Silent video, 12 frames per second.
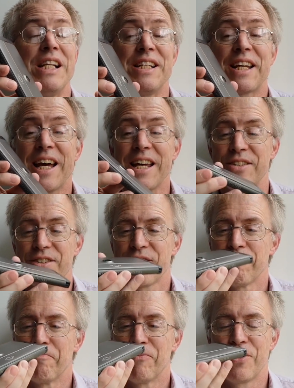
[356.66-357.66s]
need a case,
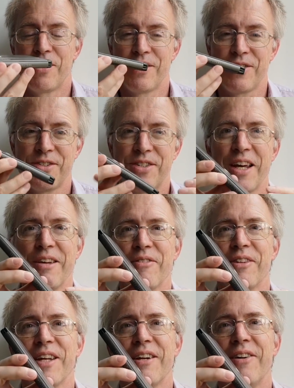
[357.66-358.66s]
so there's a
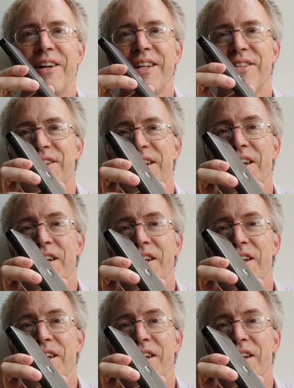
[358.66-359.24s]
saving there at least.